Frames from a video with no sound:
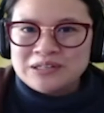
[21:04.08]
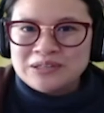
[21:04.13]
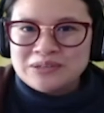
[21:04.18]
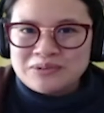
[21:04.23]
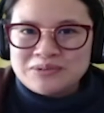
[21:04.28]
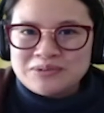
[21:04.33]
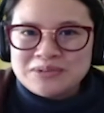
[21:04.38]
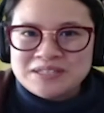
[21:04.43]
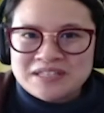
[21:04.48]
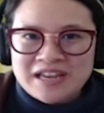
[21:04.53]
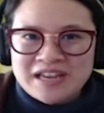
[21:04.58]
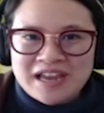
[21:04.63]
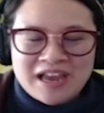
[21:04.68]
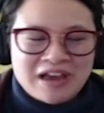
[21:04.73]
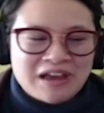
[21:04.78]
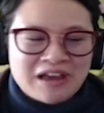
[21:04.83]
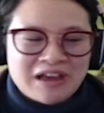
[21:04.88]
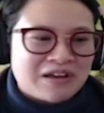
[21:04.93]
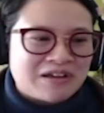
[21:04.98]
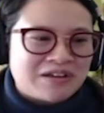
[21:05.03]
loose.
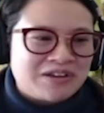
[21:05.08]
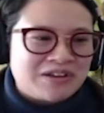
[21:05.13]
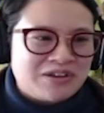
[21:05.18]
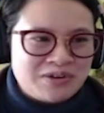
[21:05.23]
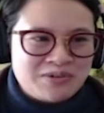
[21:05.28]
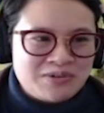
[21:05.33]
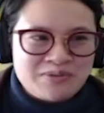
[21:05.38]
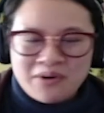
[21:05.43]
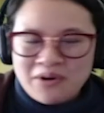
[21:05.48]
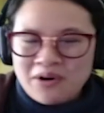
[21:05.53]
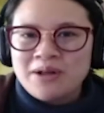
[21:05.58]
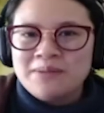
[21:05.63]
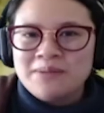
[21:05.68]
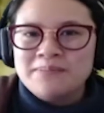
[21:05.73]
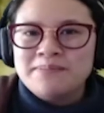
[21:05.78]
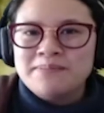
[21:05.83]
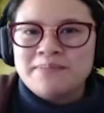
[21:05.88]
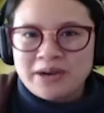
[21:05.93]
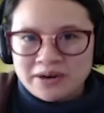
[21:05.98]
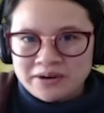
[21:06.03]
You are all
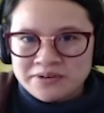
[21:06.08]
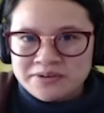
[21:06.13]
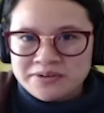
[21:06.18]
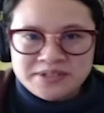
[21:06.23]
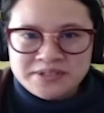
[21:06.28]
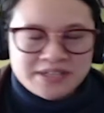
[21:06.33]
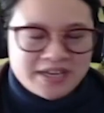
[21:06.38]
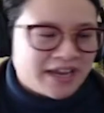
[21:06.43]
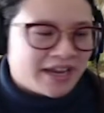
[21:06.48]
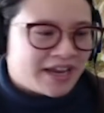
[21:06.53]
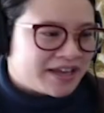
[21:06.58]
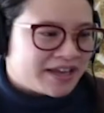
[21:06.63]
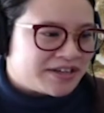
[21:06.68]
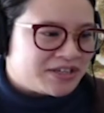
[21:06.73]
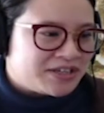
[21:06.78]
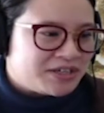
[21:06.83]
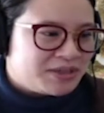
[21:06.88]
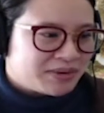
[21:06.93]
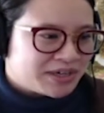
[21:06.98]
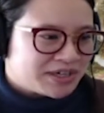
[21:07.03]
bears,
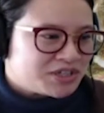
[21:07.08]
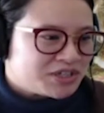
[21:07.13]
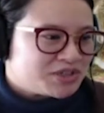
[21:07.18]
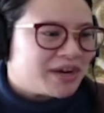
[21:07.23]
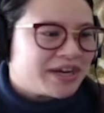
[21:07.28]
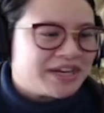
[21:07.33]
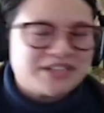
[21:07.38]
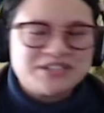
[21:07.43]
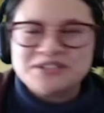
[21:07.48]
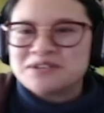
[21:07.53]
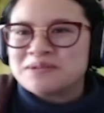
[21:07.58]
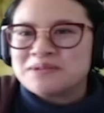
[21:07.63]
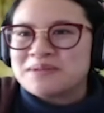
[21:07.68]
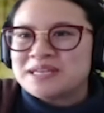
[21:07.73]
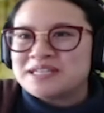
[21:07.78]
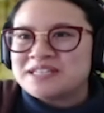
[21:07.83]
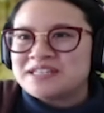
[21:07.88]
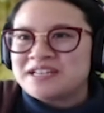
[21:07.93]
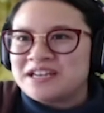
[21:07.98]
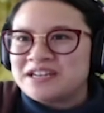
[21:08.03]
and you are trying to
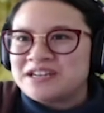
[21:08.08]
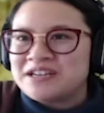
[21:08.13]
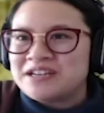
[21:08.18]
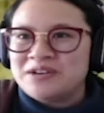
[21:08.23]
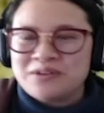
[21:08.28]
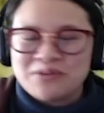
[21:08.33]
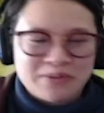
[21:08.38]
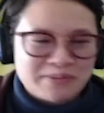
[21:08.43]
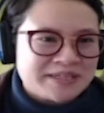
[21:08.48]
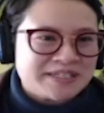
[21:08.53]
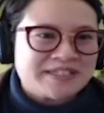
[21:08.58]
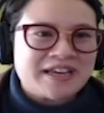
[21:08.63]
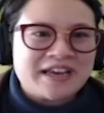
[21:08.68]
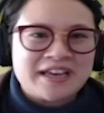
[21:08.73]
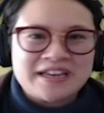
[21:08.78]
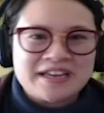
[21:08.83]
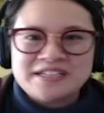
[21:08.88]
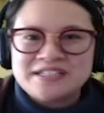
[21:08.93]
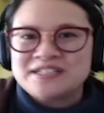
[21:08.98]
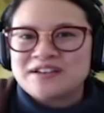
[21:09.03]
commit an enormous
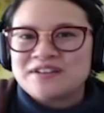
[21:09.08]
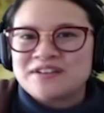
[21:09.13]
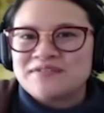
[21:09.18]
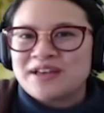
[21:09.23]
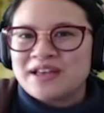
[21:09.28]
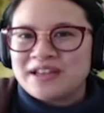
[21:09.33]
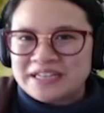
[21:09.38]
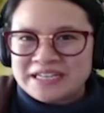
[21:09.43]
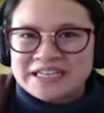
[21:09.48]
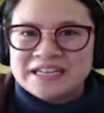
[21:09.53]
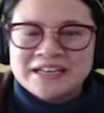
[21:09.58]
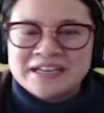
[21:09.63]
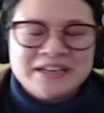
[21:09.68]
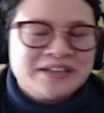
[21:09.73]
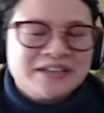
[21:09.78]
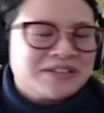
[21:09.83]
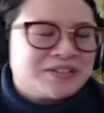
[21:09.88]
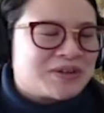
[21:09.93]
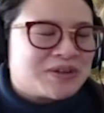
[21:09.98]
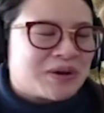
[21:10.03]
heist of honey.
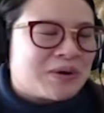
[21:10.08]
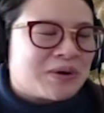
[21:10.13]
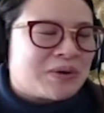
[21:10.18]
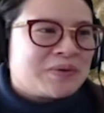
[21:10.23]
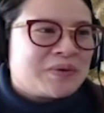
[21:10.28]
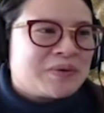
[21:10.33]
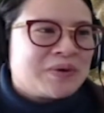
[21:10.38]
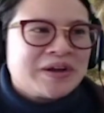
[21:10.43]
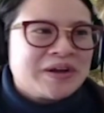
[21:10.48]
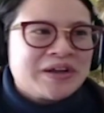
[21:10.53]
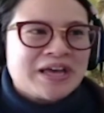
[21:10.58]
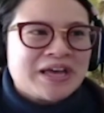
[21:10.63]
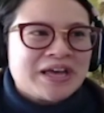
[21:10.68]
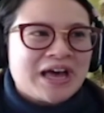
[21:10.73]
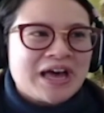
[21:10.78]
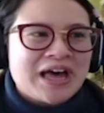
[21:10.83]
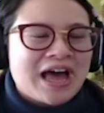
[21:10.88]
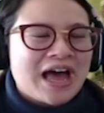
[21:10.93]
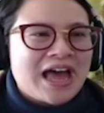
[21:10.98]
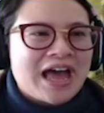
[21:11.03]
So
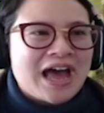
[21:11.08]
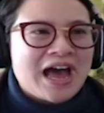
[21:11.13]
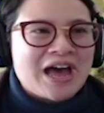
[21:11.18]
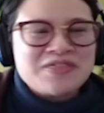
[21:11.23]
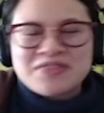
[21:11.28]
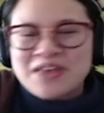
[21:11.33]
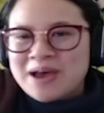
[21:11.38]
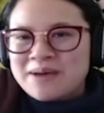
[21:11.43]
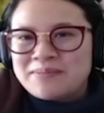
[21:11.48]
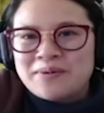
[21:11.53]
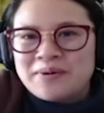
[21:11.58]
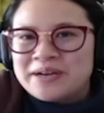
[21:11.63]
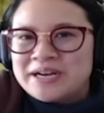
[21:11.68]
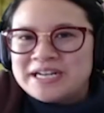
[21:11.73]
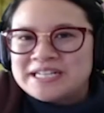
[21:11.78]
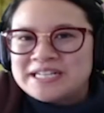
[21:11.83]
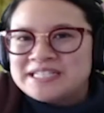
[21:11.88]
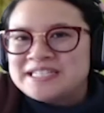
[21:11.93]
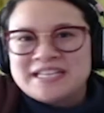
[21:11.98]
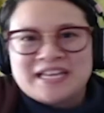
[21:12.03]
at that point,
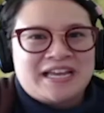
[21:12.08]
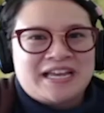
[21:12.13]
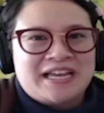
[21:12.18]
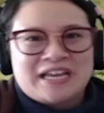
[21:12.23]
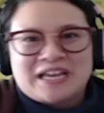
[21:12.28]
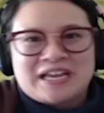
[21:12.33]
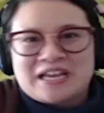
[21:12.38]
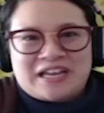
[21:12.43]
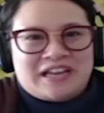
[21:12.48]
it's like,